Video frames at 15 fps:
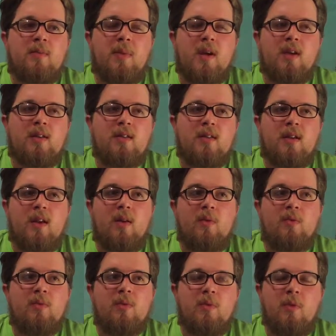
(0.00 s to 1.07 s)
Because
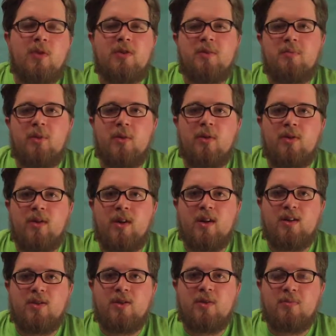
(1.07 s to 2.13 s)
the most important
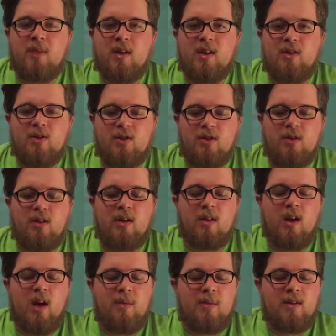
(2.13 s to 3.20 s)
thing is just making sure that the
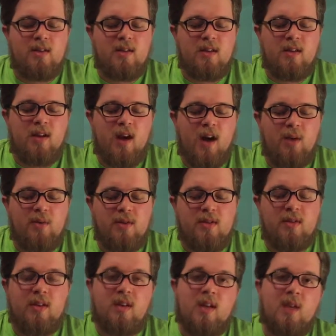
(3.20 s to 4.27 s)
comedy scene in Iowa
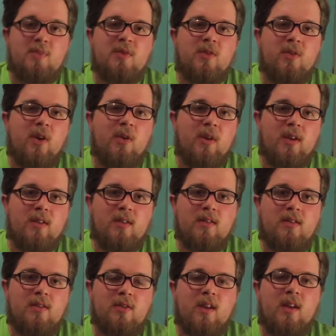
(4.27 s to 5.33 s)
City keeps growing
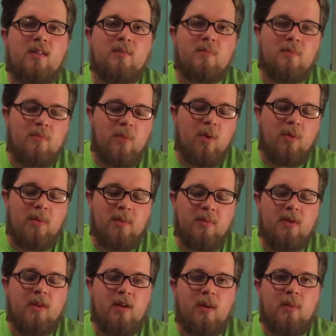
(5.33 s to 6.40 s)
so that more
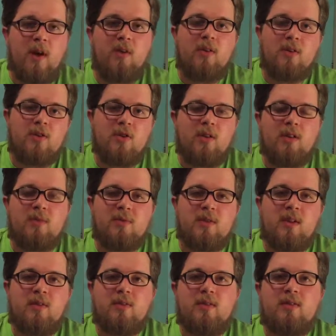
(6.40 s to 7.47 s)
people can come out and enjoy
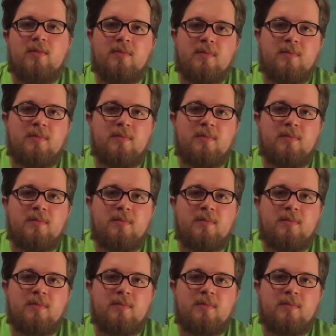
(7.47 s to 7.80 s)
themselves.